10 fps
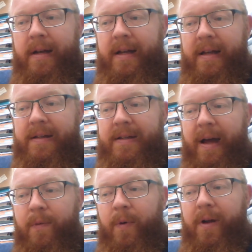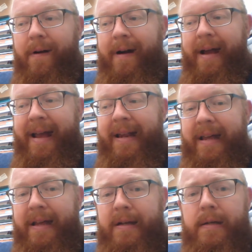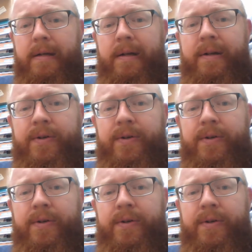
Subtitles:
is that we are aliens and